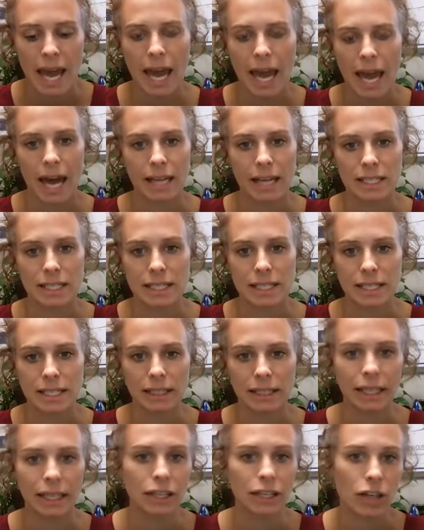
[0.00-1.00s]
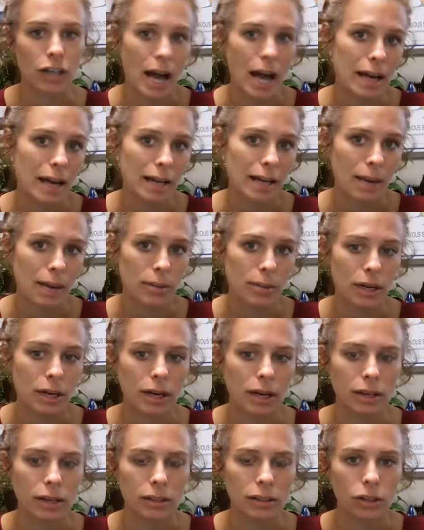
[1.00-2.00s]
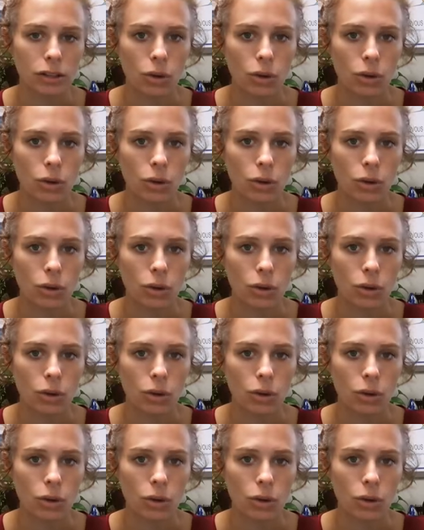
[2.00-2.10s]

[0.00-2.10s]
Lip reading: And later on, I'm going to